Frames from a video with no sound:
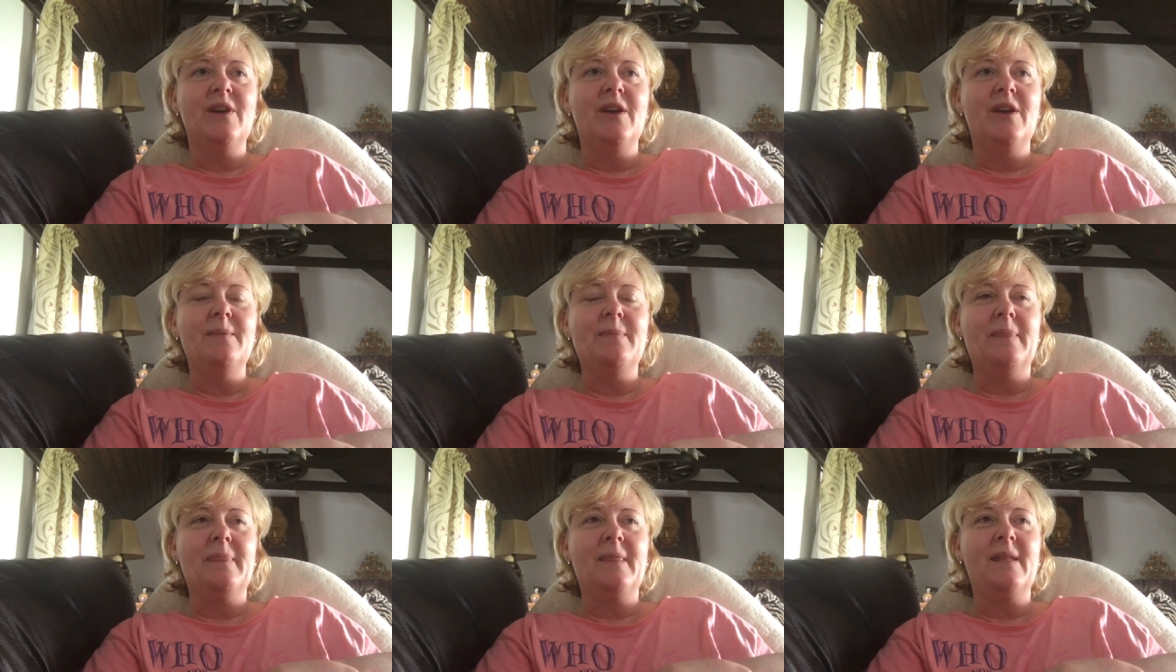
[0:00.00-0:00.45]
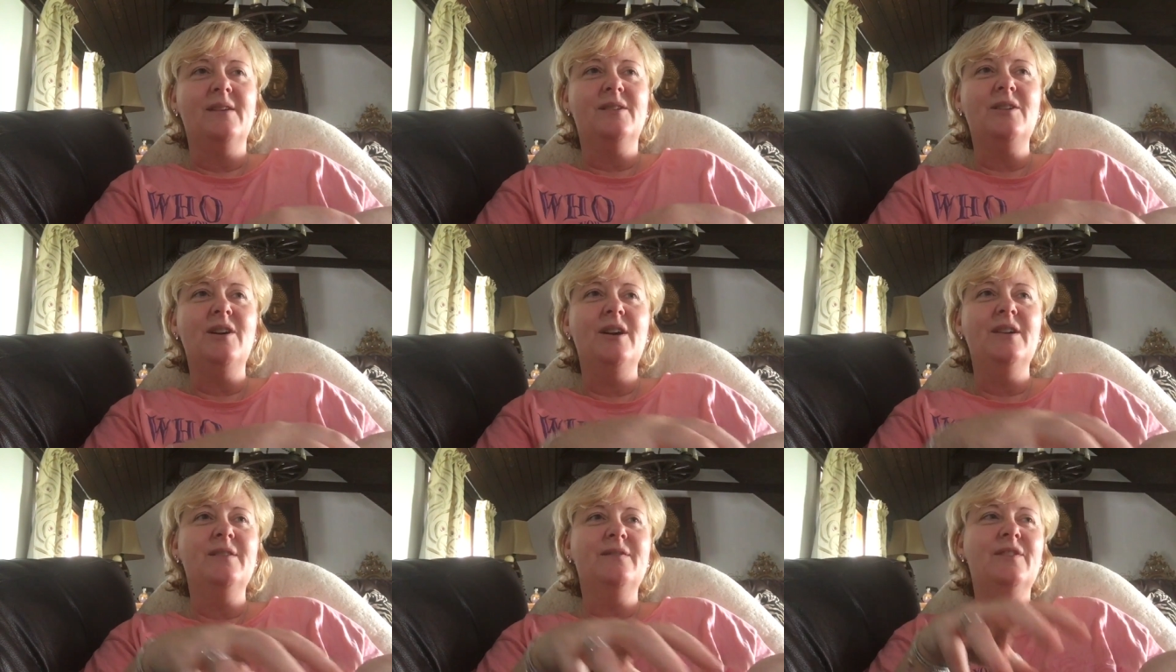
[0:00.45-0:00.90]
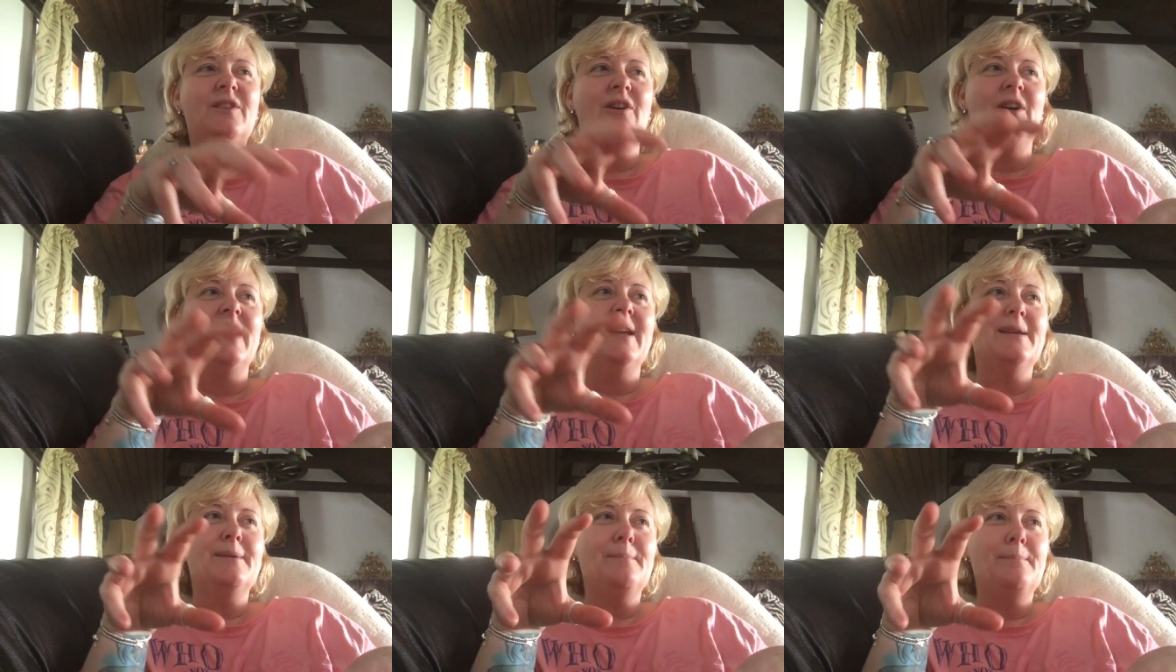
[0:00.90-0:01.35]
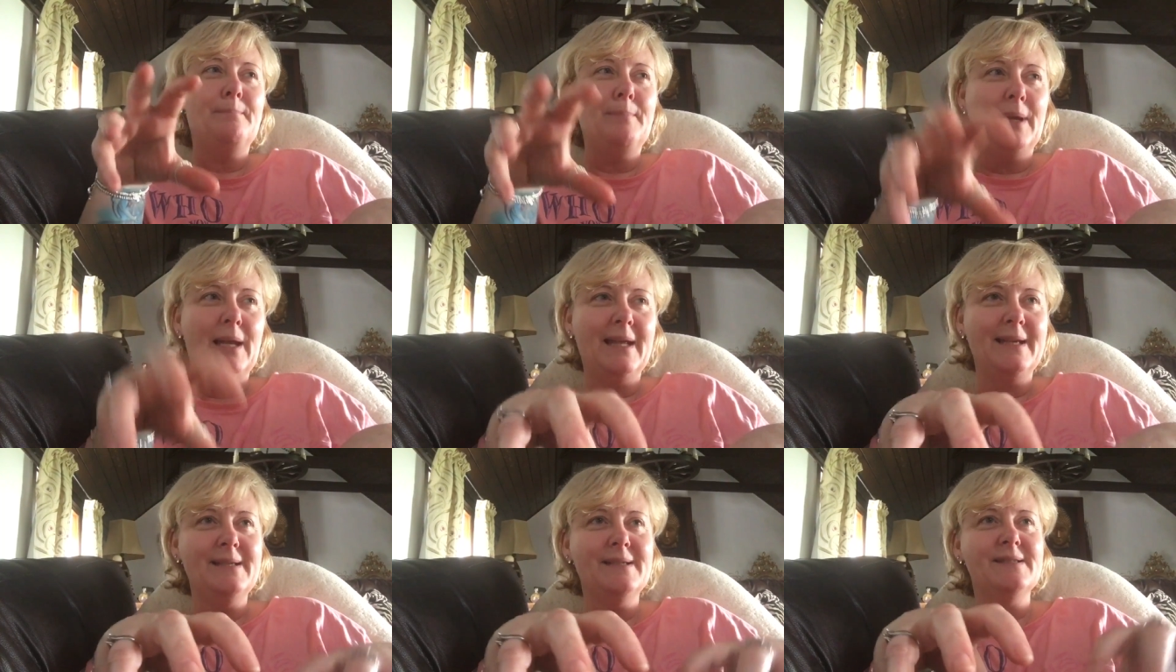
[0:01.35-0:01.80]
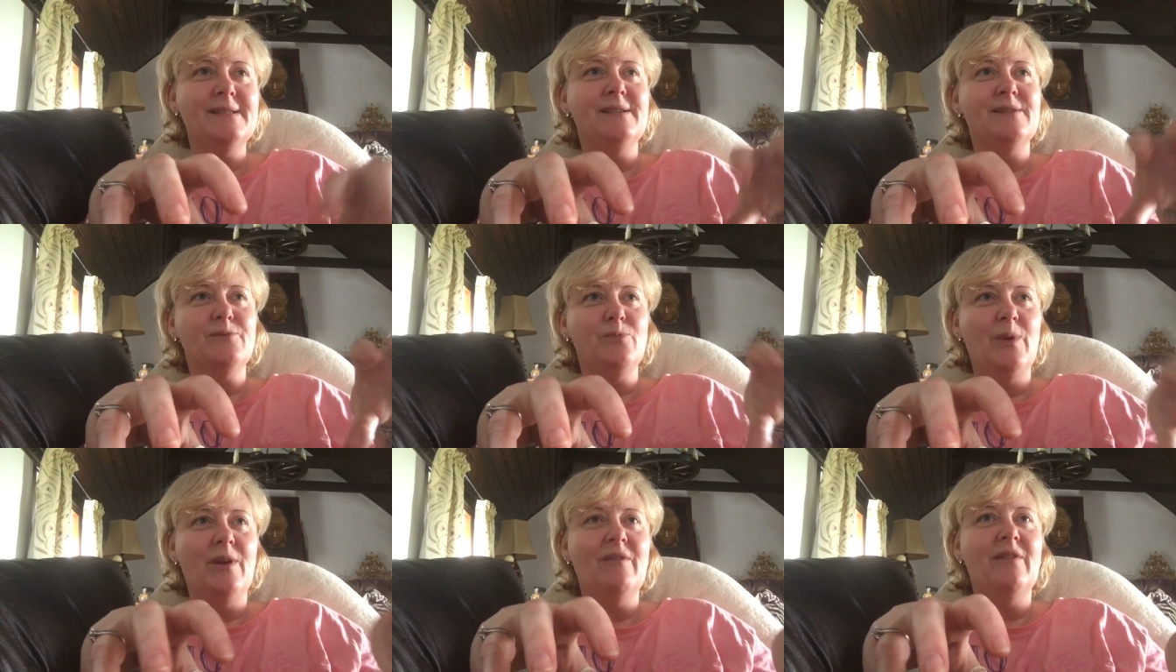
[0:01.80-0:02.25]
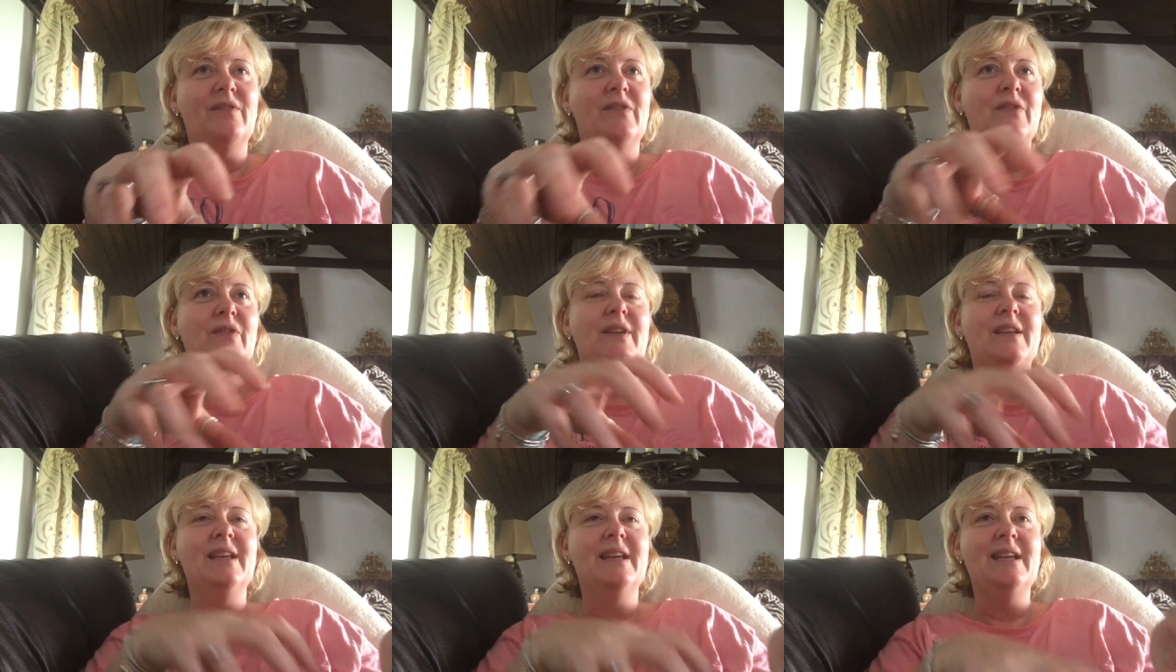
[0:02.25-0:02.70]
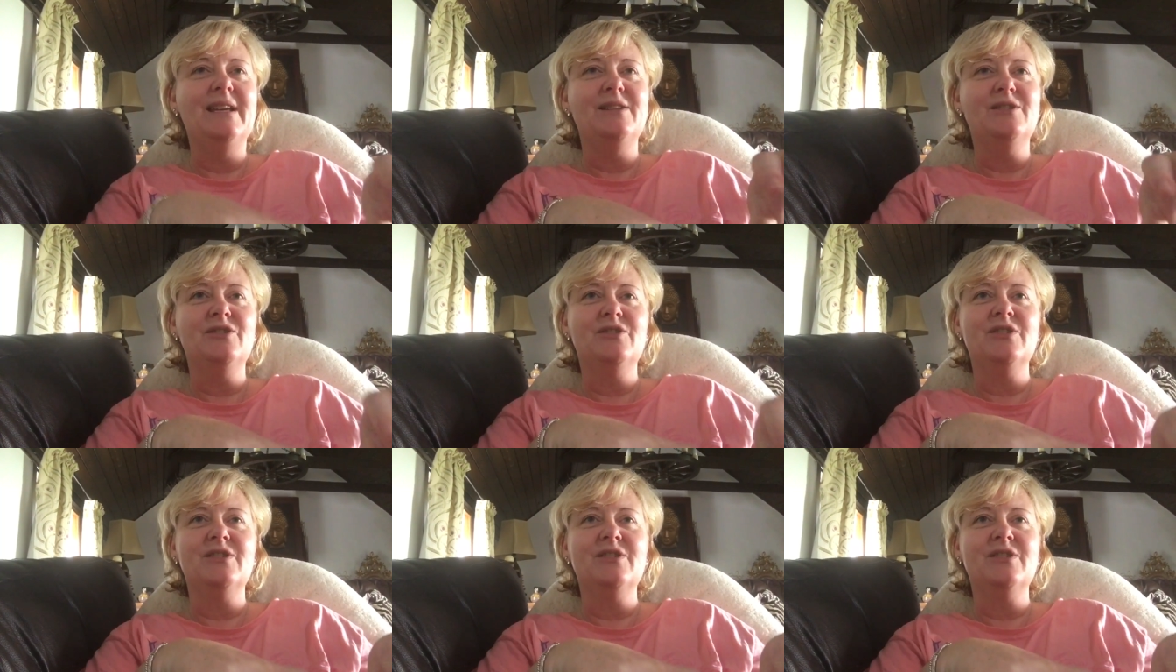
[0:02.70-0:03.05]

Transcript: are kind of like places where everything is,